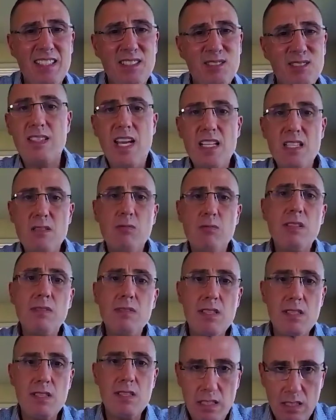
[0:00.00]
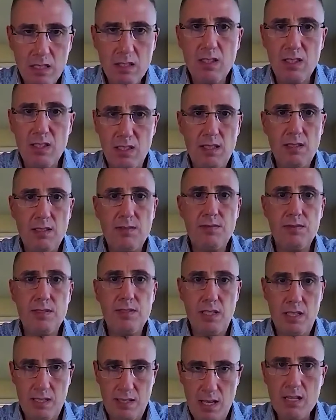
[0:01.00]
That's one of the secret of
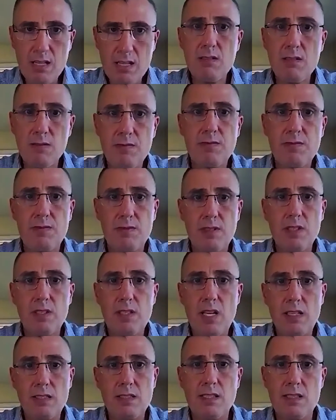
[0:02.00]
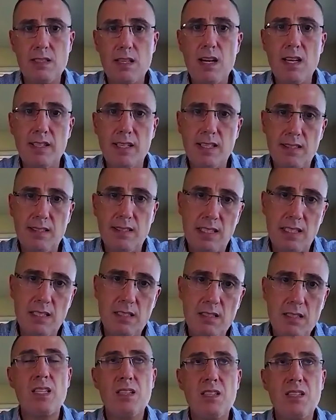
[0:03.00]
success of Detoxothon. I think
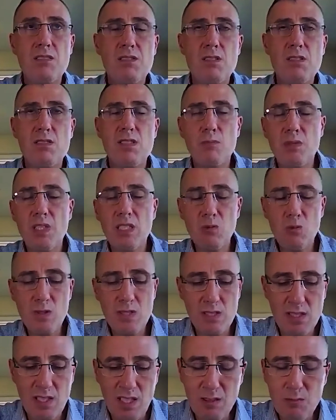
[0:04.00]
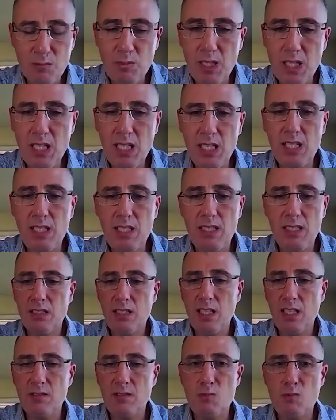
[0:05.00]
this is something was said by
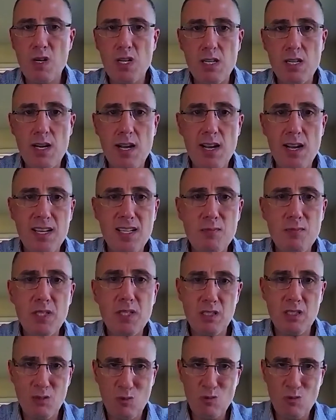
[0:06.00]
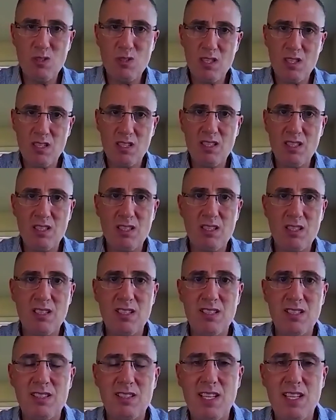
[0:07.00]
Dr. Mark Hyman, who's
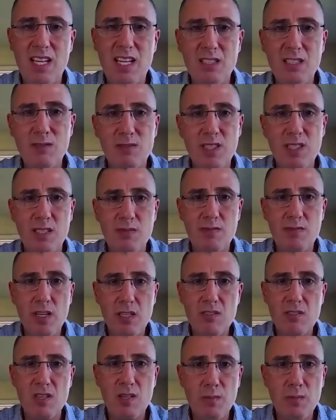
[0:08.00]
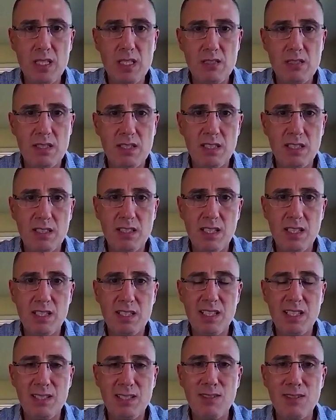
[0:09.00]
the head of the functional medicine at the
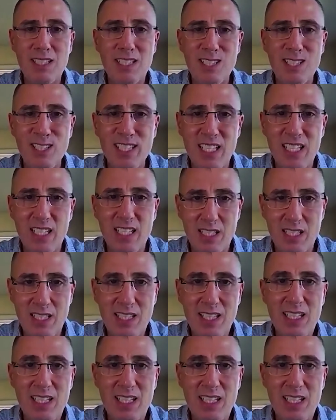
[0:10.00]
Cleveland Clinic.